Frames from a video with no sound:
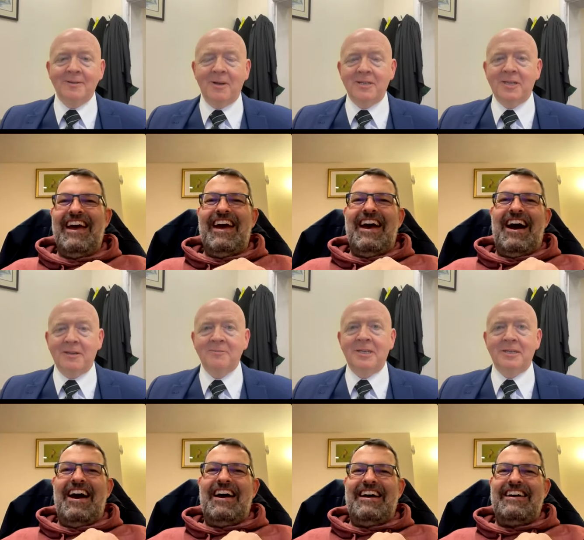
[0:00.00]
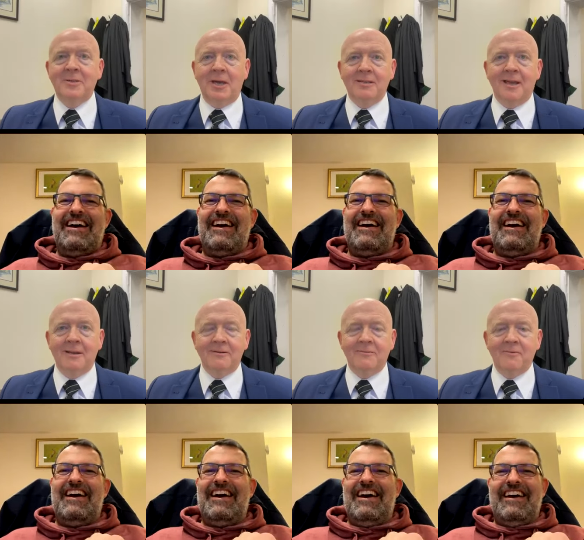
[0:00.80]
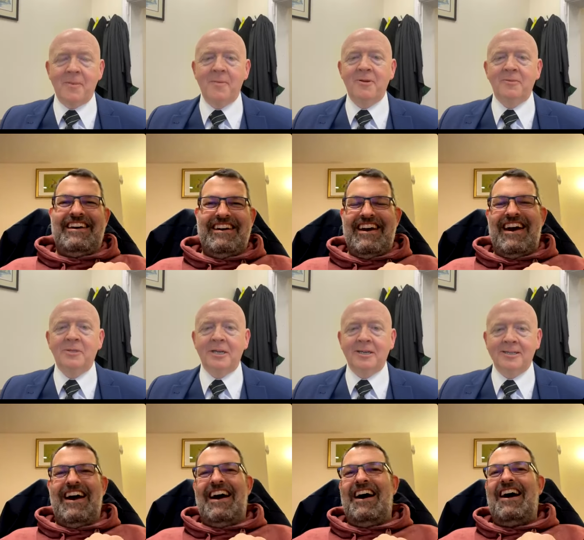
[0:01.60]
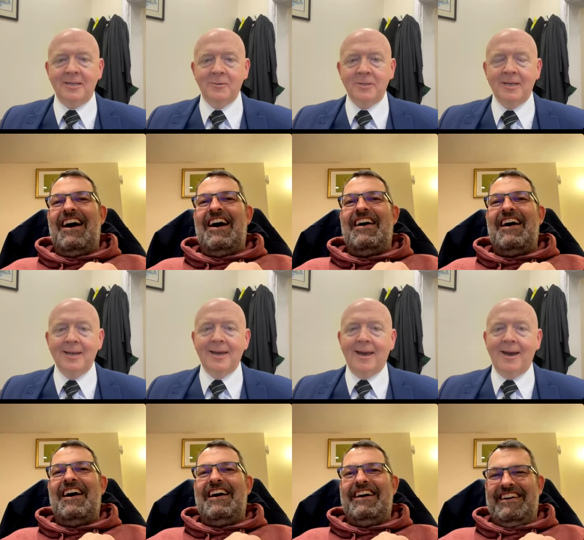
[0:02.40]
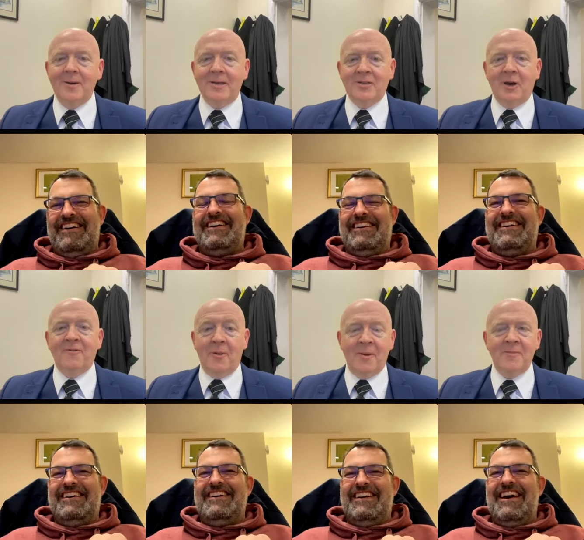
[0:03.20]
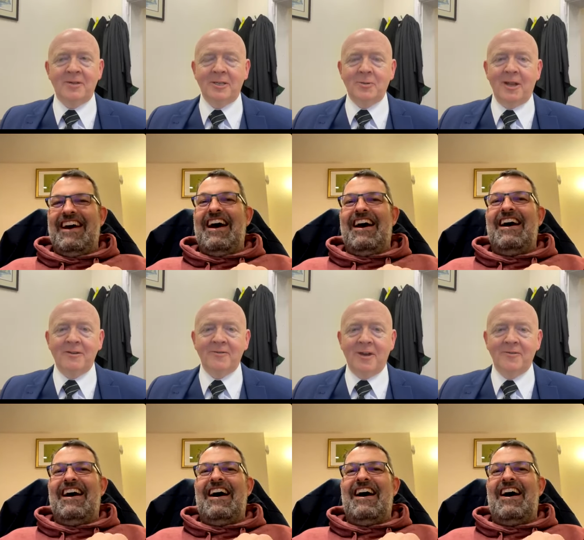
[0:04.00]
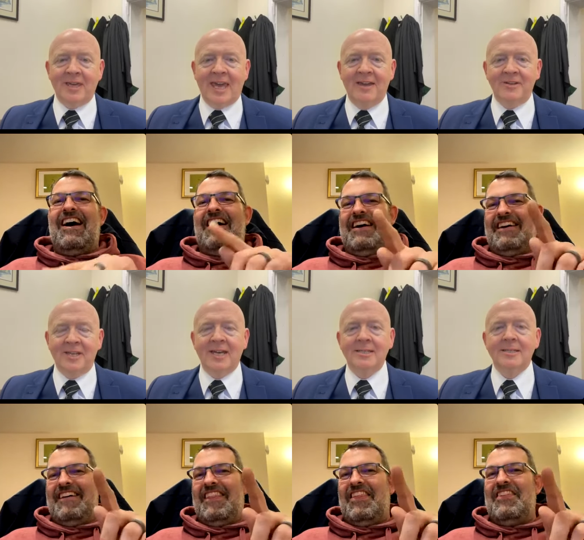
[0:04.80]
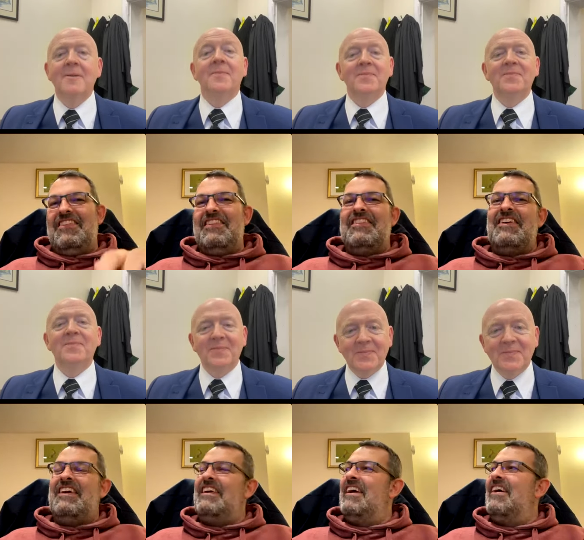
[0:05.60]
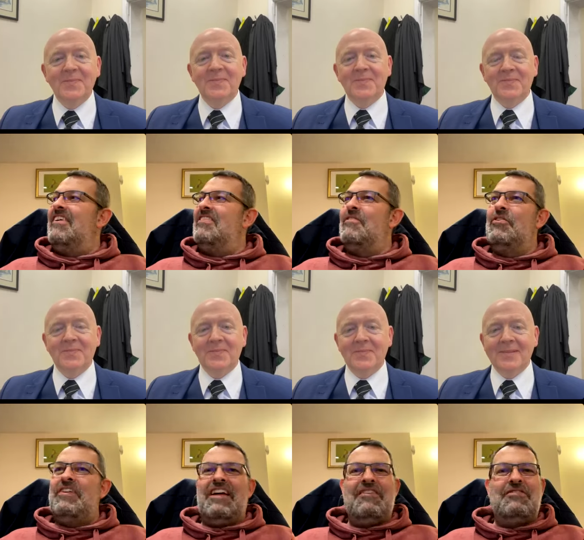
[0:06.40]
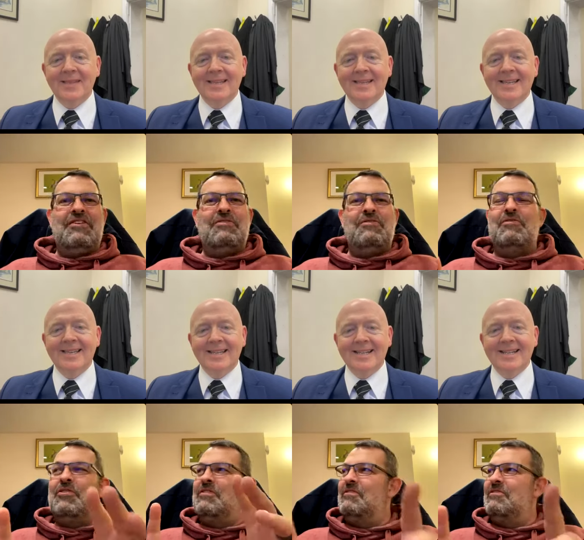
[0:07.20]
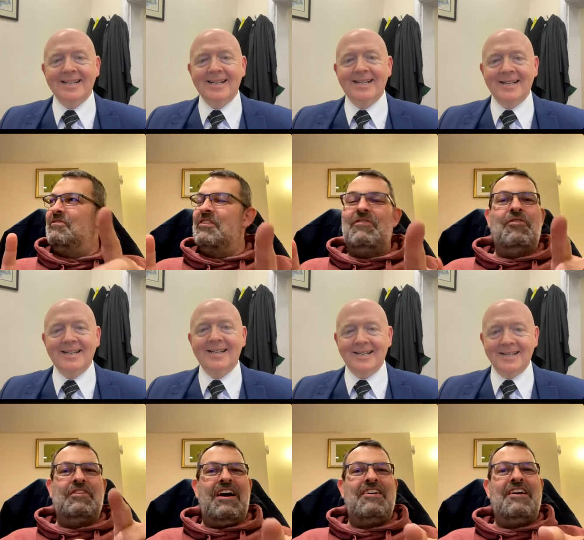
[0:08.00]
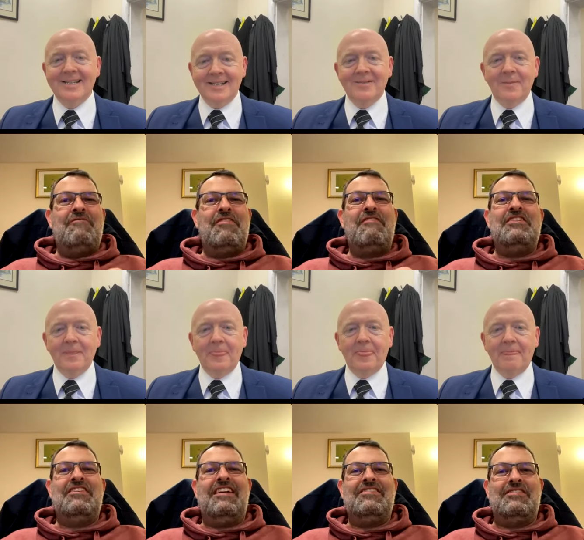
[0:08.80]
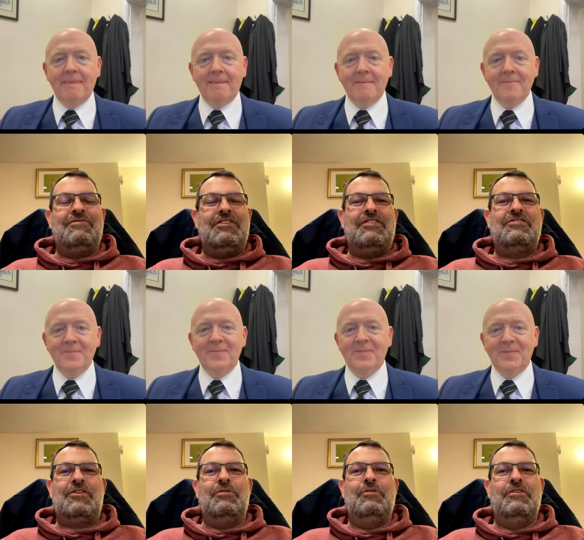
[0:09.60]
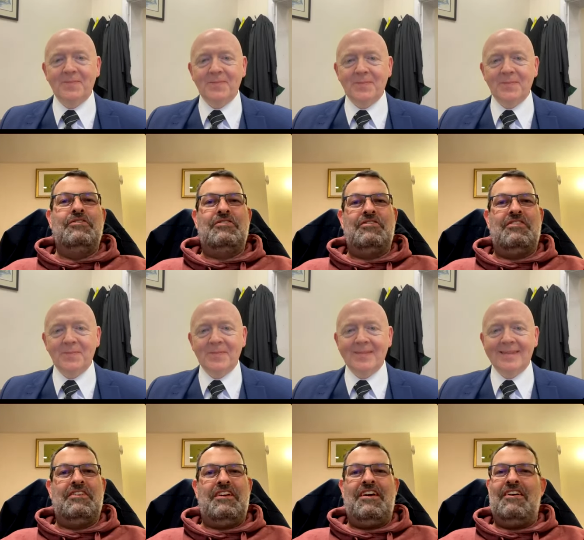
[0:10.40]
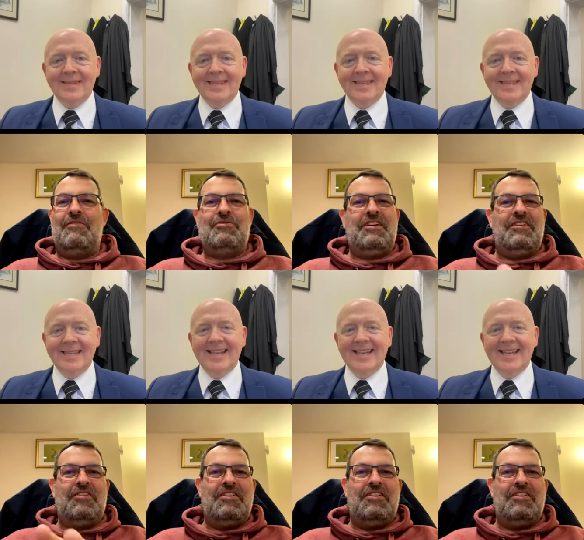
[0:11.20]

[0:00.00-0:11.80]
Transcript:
Speaker 1: mention him to you and, and remember him to you because he was um, he's got fond memories as well of, of the caving days
Speaker 2: the uh, the one thing I do, what, what, I, am very jealous of the school lunches that I've seen on